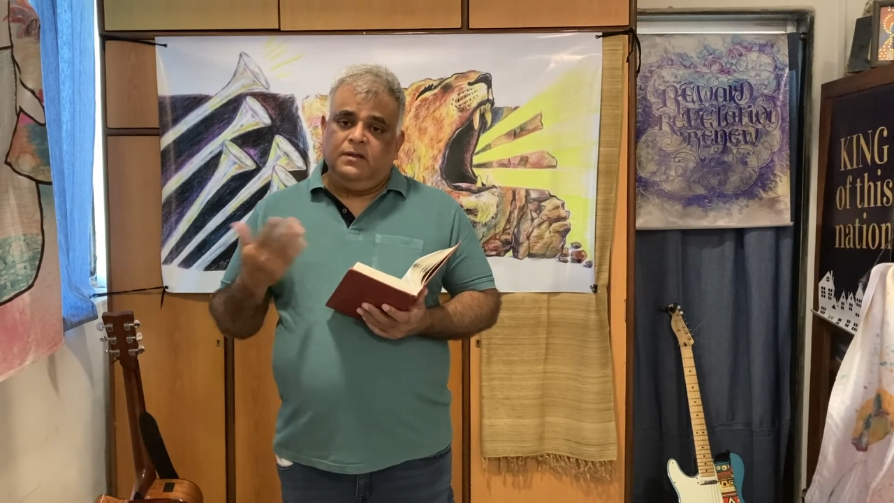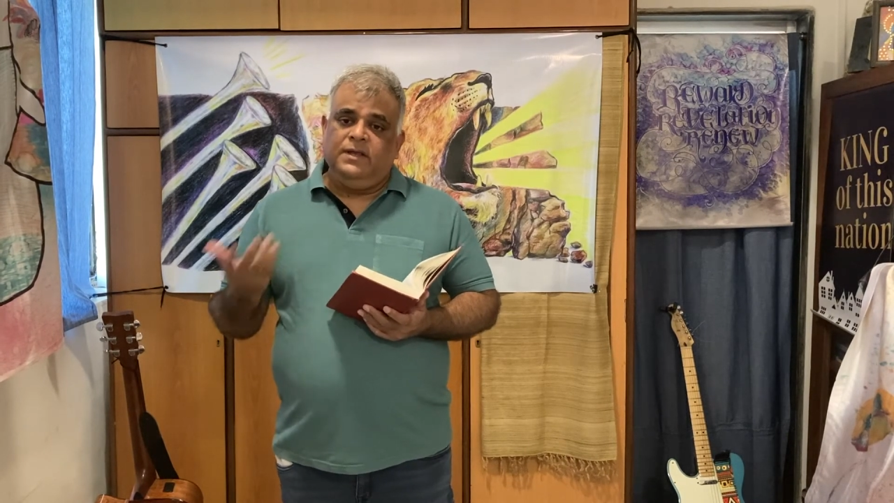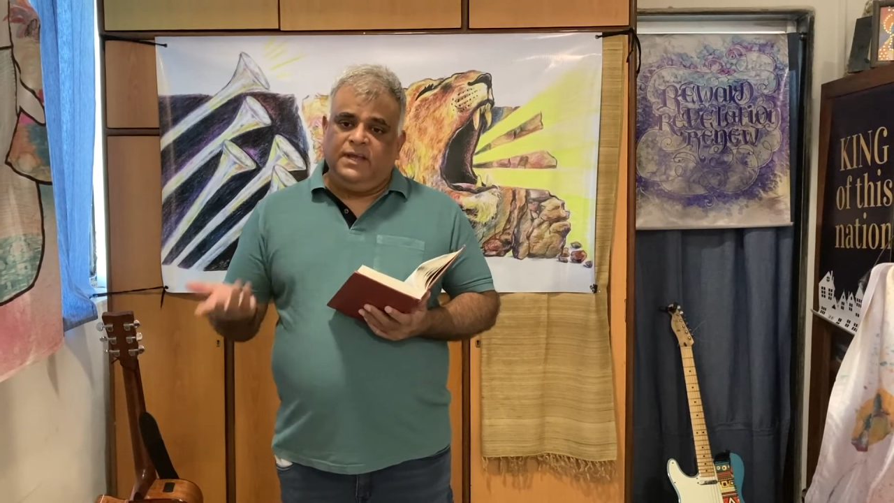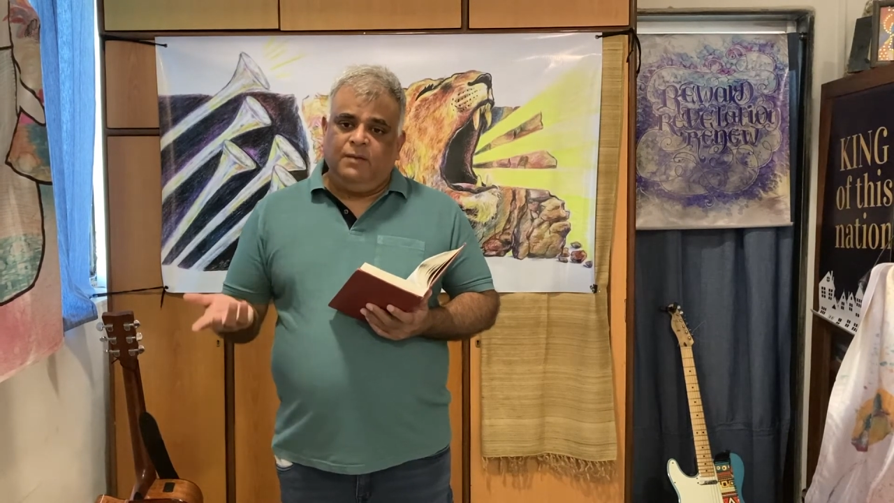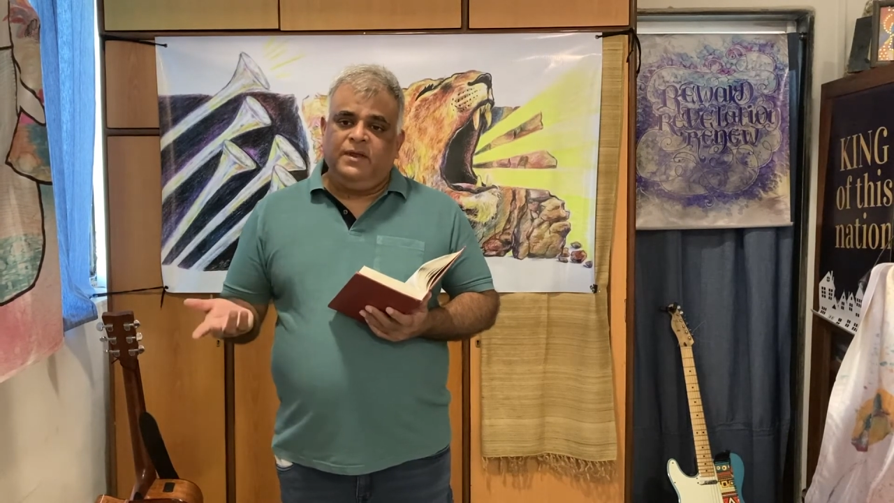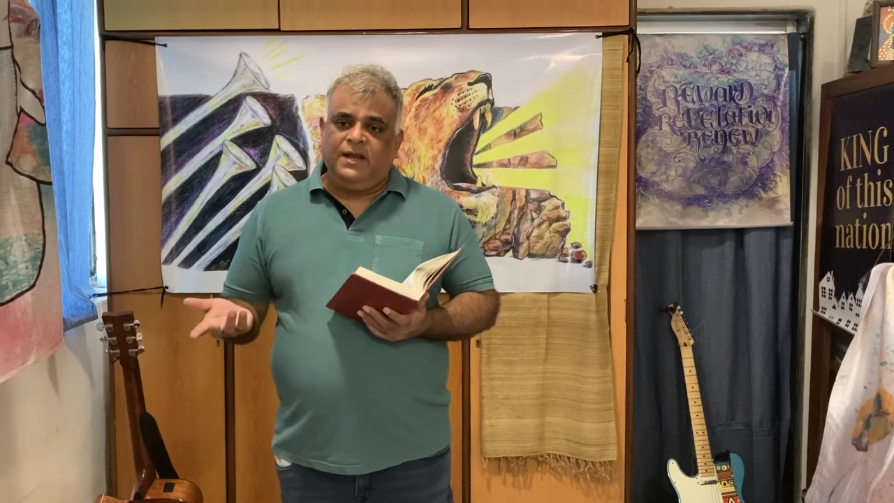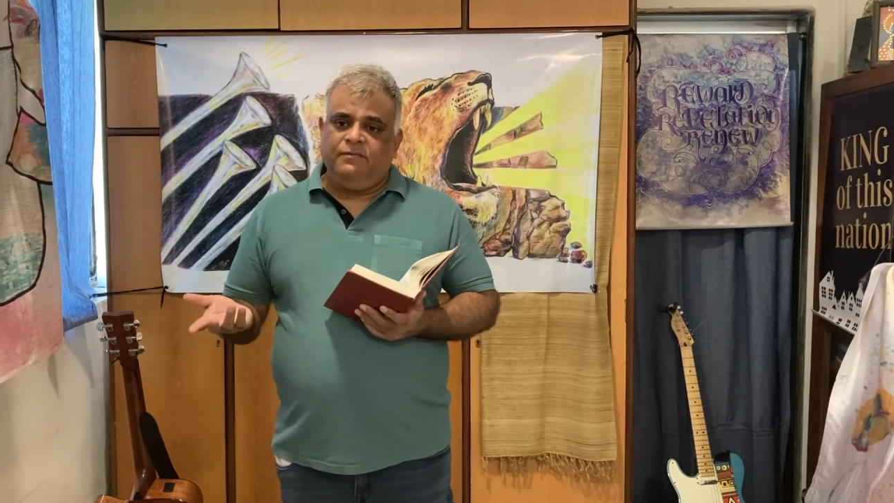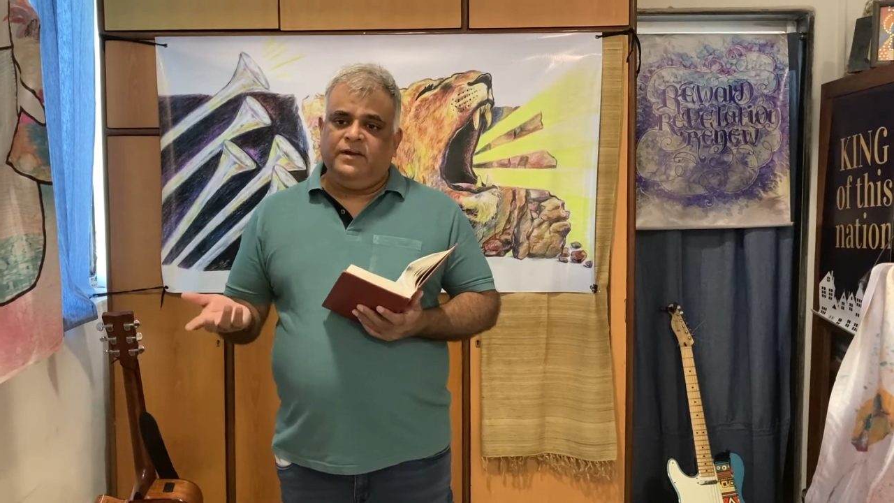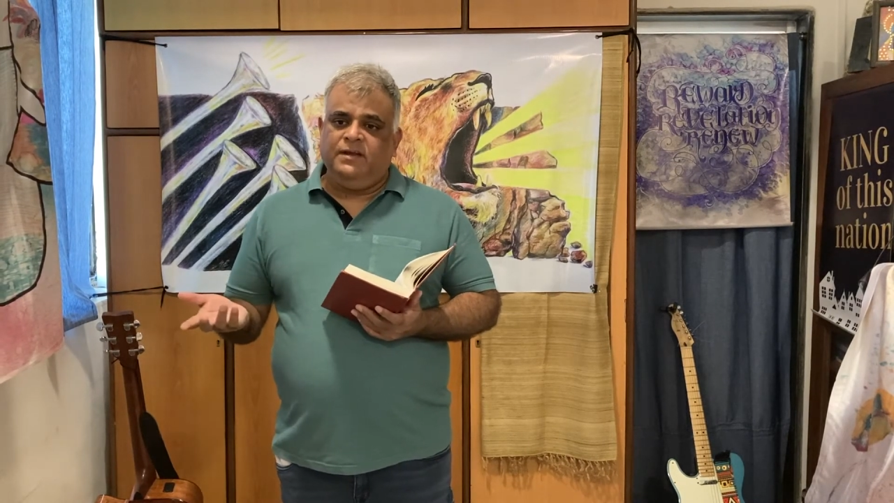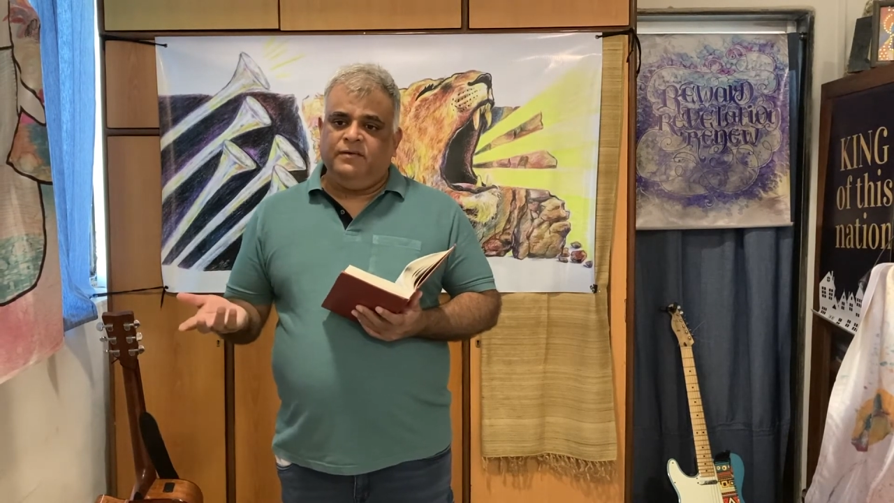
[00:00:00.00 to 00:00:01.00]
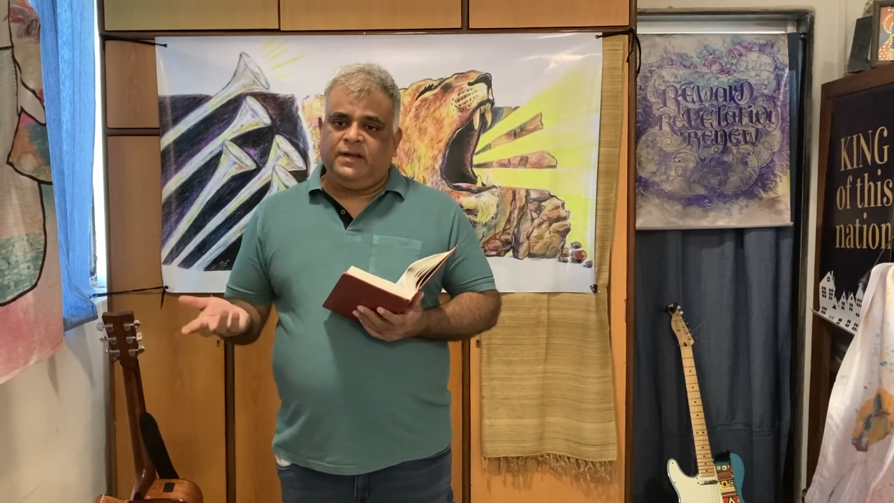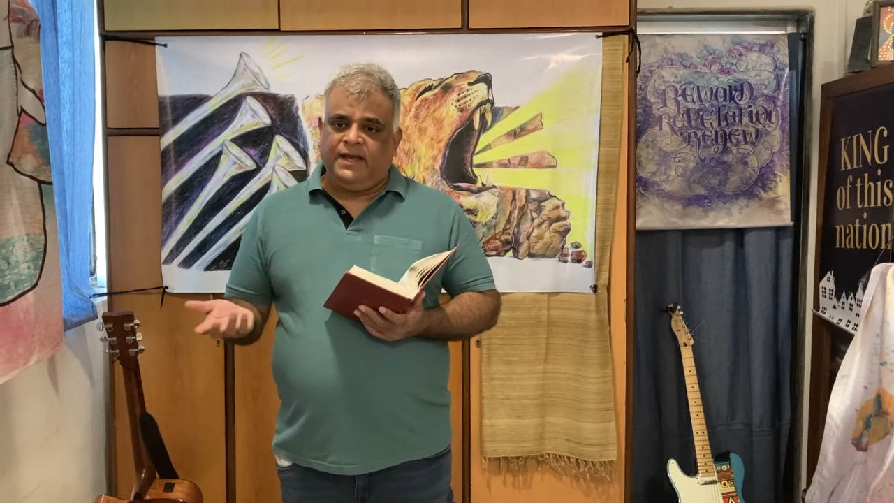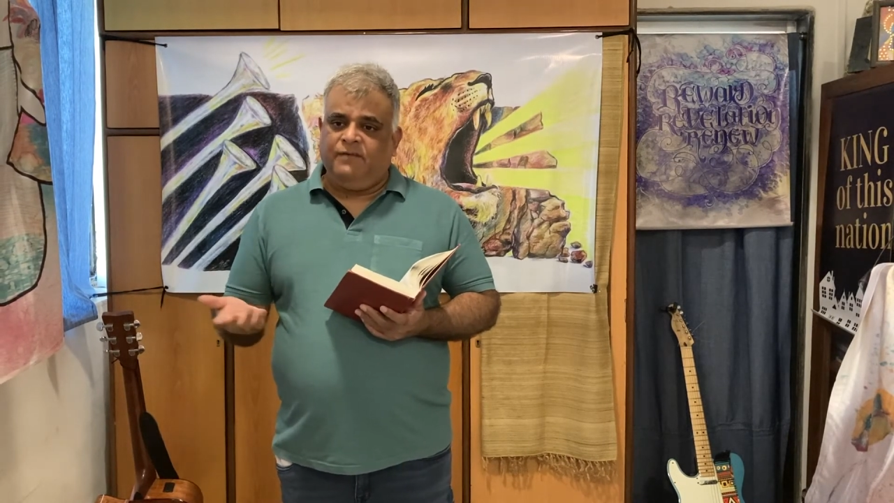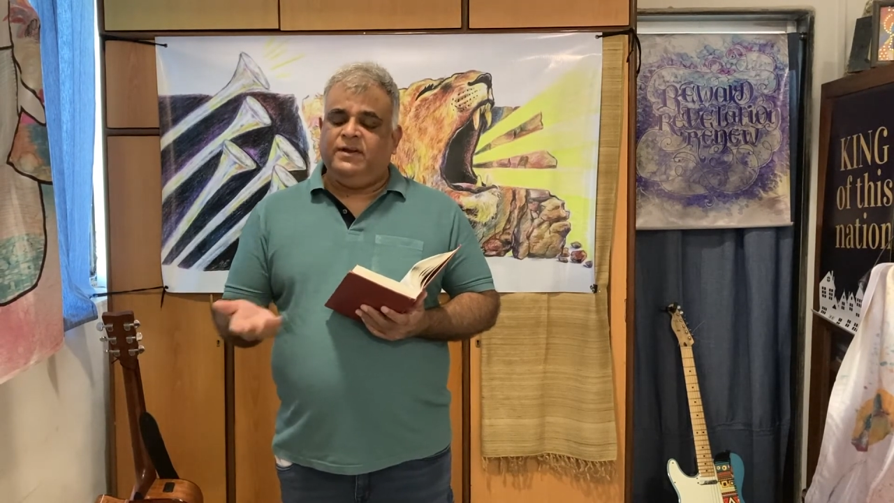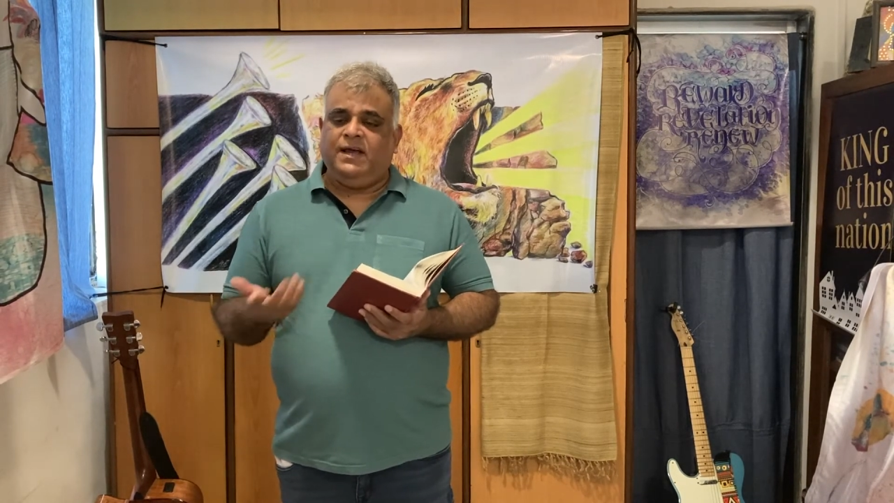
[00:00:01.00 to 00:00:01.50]
He gave me an affidavit. I
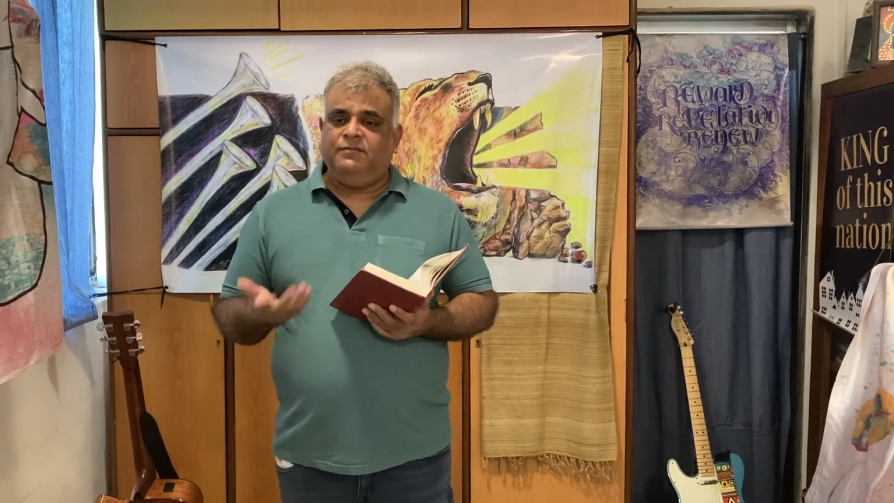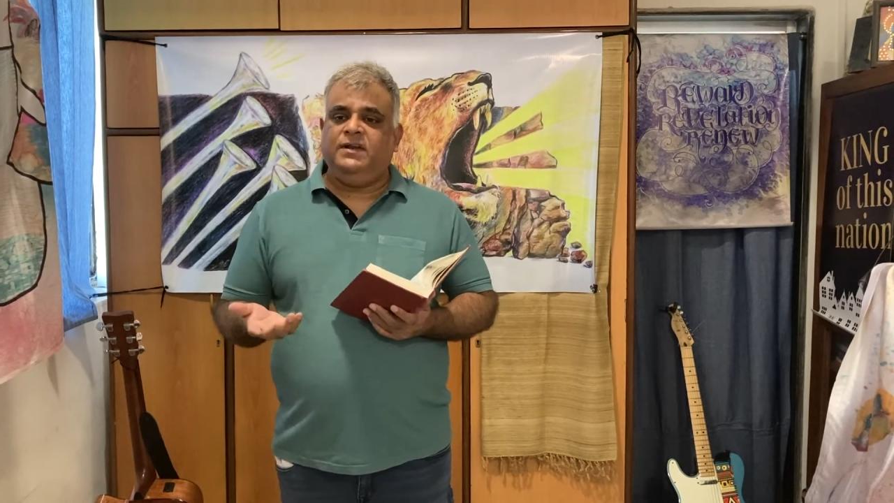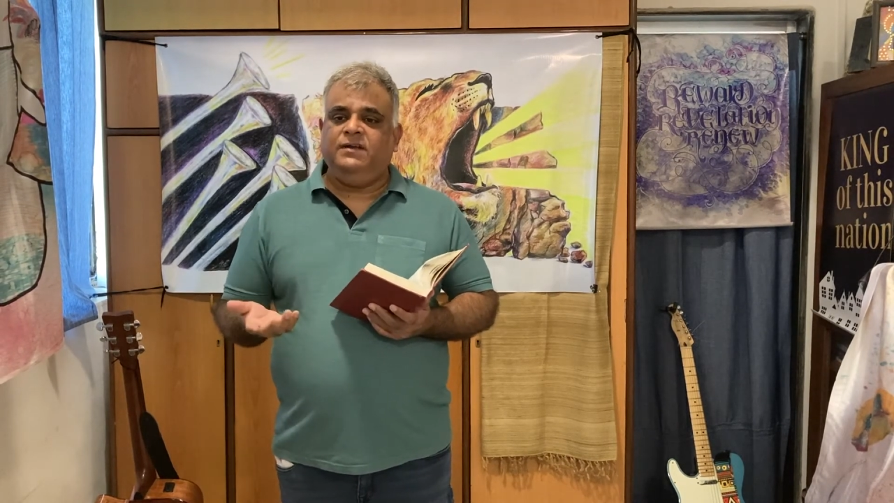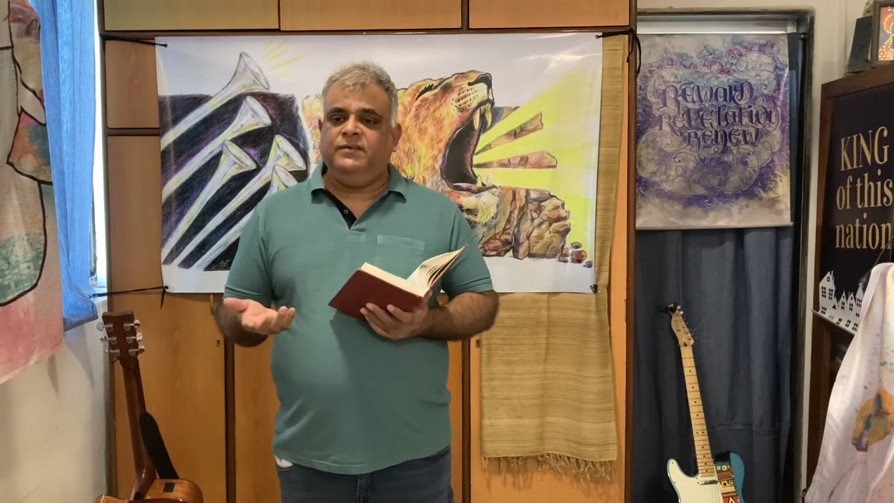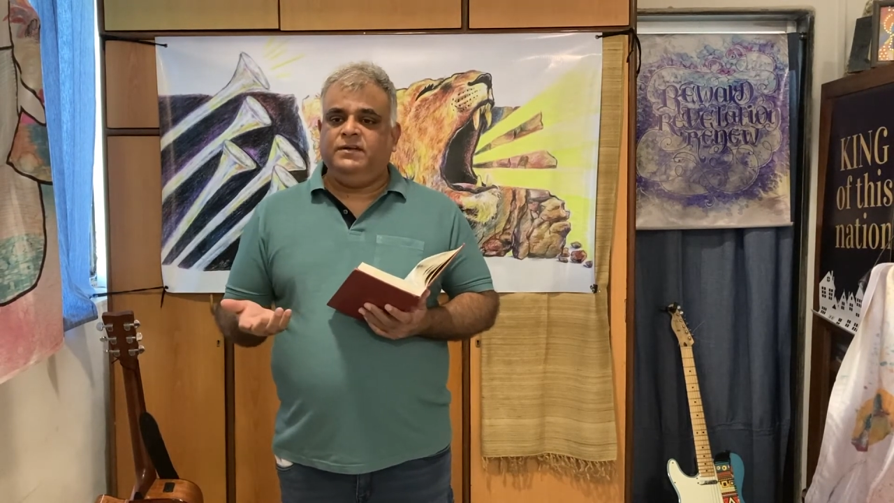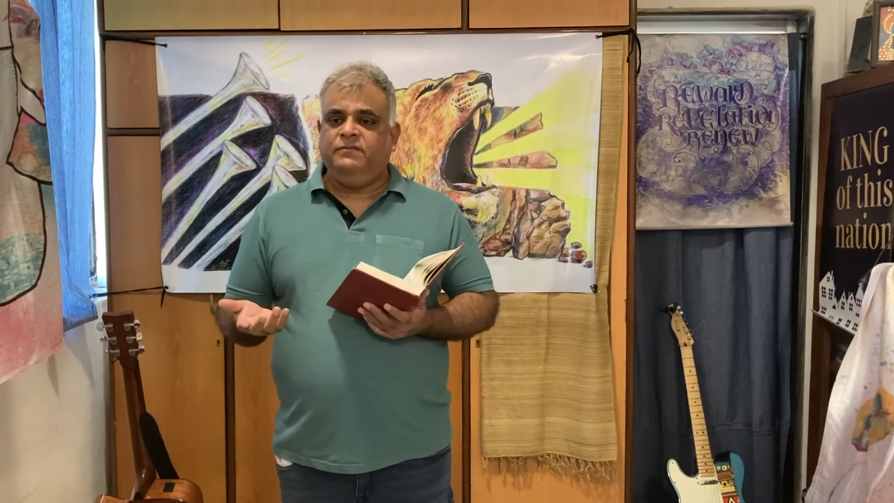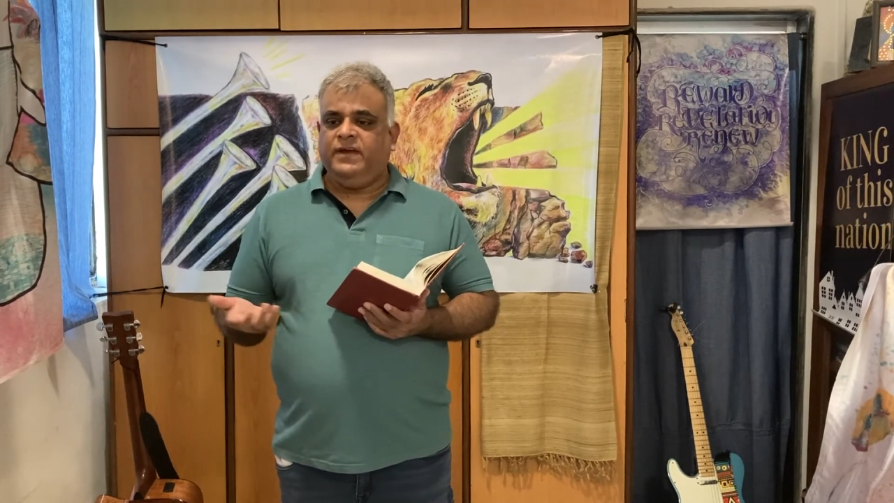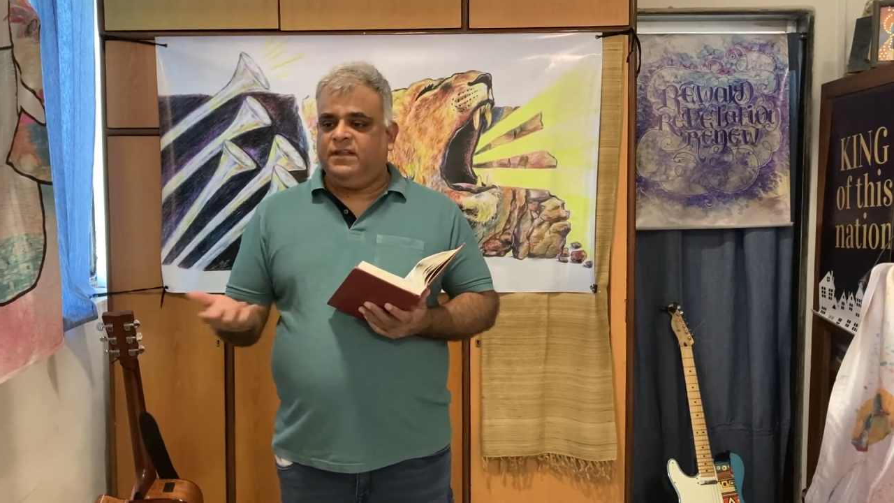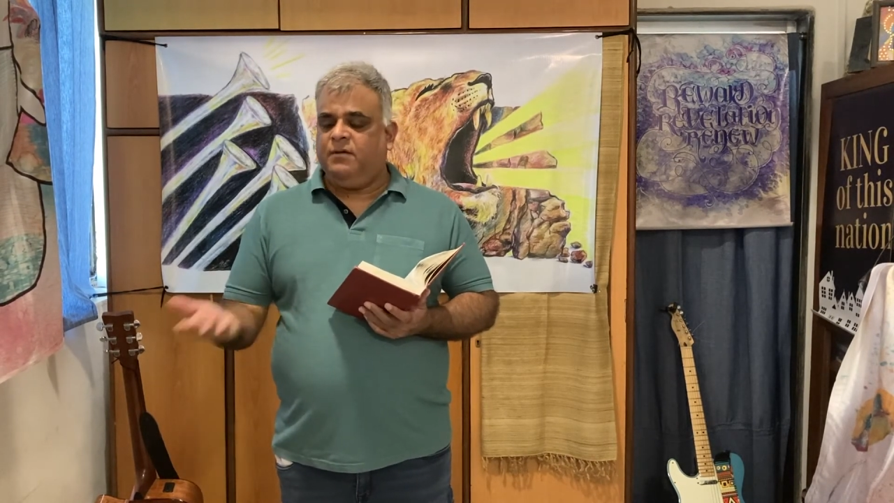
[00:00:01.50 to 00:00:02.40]
have an affidavit where